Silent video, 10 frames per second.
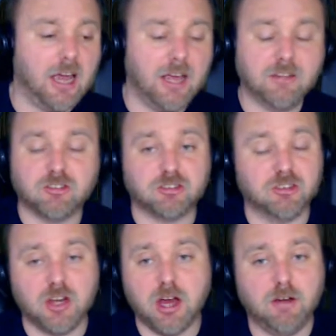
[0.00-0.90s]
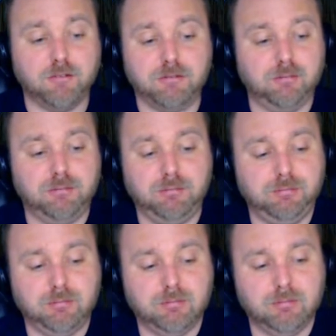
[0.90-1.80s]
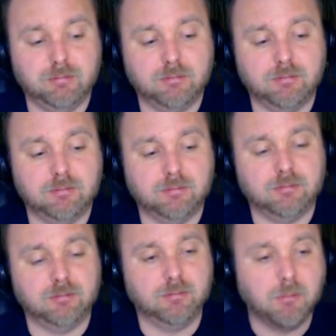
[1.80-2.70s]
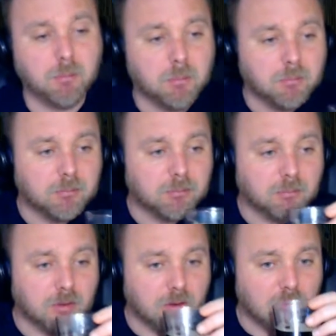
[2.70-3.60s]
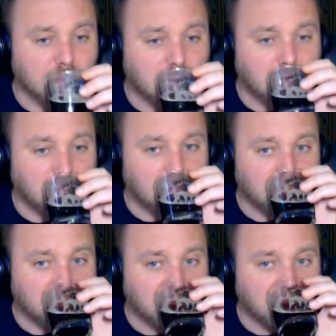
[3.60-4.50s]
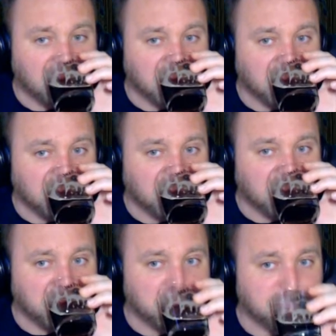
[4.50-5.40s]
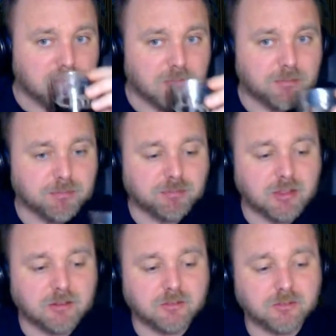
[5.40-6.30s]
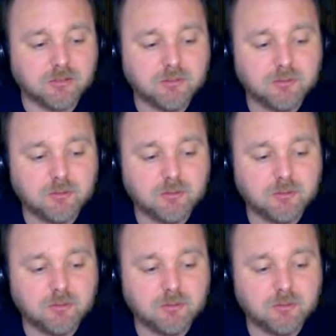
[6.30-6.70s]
I have played them a lot. They were very good at their time.